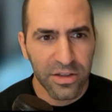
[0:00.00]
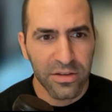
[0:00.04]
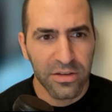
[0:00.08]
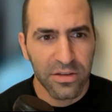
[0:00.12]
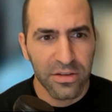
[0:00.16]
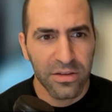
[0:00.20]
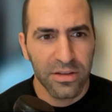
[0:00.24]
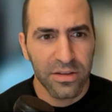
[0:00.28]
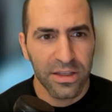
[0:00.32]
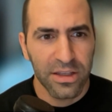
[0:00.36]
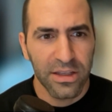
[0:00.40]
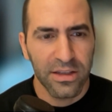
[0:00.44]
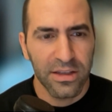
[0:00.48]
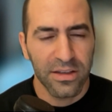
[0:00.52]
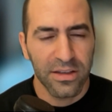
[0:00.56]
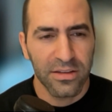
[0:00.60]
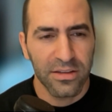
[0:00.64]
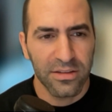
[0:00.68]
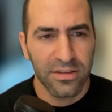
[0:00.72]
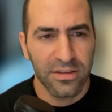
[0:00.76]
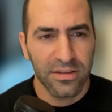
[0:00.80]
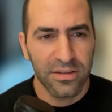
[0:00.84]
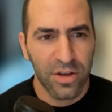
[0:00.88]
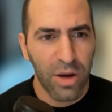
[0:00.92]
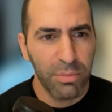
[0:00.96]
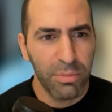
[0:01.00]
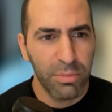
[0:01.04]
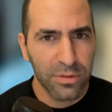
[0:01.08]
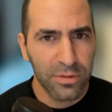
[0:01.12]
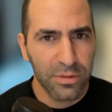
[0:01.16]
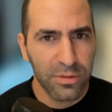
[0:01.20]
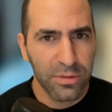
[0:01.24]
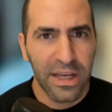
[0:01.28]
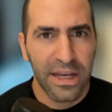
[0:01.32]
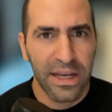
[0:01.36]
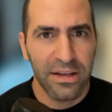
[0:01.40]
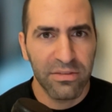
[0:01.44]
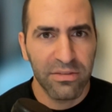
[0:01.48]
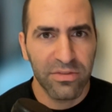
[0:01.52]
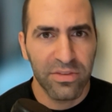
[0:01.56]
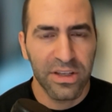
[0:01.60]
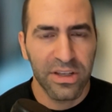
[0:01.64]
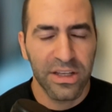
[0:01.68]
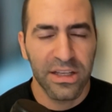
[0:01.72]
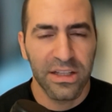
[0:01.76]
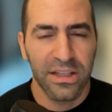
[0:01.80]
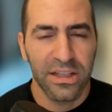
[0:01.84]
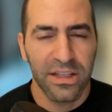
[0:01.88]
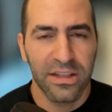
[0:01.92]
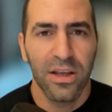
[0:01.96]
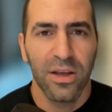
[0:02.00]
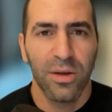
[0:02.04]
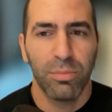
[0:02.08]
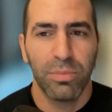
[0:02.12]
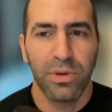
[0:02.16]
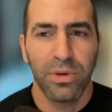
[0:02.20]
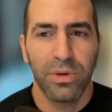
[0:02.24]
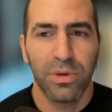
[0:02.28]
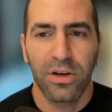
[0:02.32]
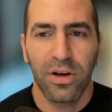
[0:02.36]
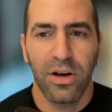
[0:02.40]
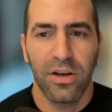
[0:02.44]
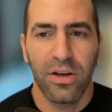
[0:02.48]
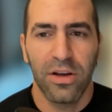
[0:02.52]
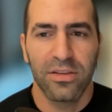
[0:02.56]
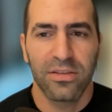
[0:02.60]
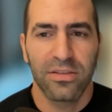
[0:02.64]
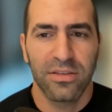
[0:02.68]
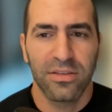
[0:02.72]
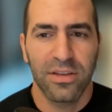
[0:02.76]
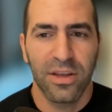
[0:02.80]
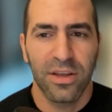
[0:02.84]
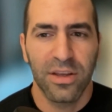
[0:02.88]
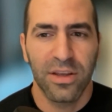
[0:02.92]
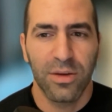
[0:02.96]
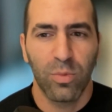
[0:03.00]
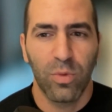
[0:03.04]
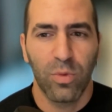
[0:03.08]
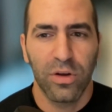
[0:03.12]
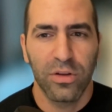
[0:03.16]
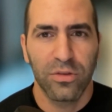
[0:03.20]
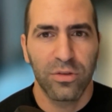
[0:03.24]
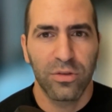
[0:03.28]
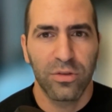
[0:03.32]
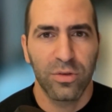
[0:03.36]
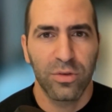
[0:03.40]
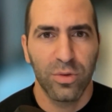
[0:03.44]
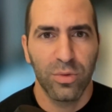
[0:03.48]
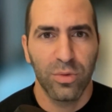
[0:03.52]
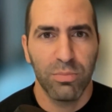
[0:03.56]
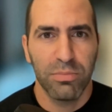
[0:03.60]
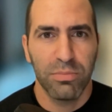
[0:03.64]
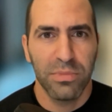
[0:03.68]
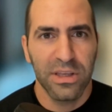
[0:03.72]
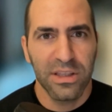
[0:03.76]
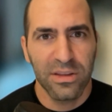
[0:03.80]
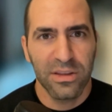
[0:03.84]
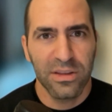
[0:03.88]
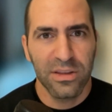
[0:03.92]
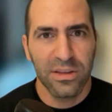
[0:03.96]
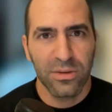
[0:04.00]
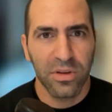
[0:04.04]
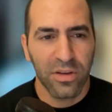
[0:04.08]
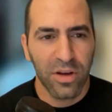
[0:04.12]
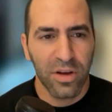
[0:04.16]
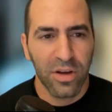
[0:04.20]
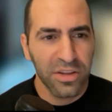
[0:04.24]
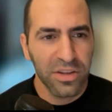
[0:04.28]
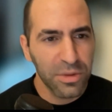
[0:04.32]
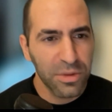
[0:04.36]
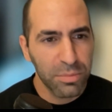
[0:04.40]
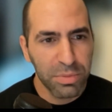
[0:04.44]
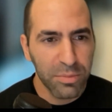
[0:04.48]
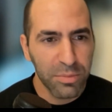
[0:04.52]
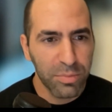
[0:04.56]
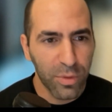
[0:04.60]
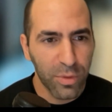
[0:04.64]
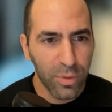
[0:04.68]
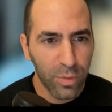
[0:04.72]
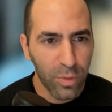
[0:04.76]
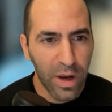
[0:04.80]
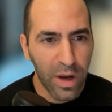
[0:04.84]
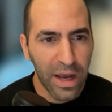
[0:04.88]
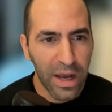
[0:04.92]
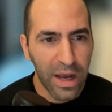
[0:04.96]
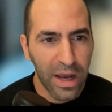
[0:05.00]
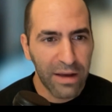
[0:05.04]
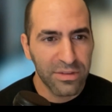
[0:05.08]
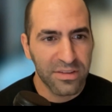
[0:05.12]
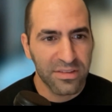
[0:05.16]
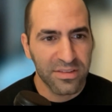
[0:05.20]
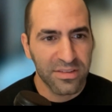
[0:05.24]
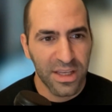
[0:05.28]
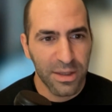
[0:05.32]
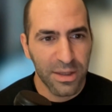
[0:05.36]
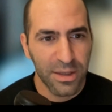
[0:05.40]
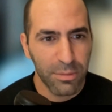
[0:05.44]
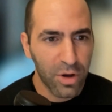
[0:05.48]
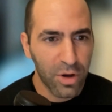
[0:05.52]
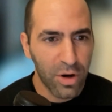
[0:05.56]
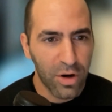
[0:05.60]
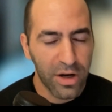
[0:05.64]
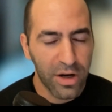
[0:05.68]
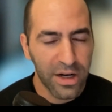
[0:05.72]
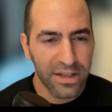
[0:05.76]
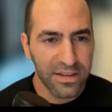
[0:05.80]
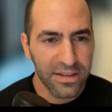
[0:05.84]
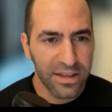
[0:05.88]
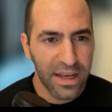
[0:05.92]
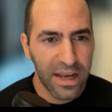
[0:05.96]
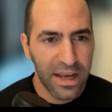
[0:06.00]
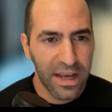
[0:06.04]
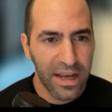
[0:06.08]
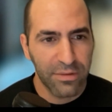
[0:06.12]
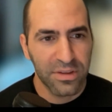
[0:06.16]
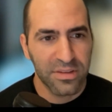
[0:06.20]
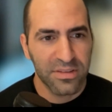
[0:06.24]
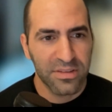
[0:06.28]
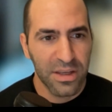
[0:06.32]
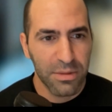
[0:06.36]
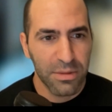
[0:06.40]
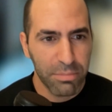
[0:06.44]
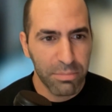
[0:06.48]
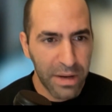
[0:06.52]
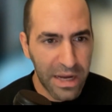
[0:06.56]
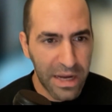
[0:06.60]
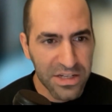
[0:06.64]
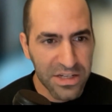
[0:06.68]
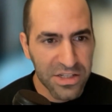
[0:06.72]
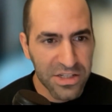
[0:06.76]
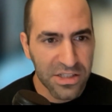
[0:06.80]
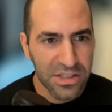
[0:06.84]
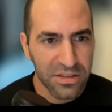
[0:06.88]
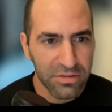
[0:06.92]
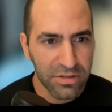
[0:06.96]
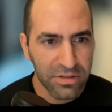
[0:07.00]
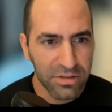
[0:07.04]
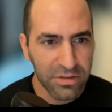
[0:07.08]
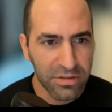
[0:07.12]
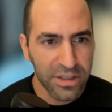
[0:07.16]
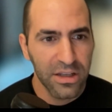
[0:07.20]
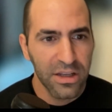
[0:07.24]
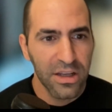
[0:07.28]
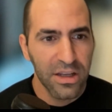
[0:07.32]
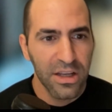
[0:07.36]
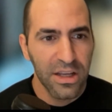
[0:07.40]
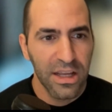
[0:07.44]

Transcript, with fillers: They're coming to that event because they want to meet with other people who have the same car and they have the same passion, right?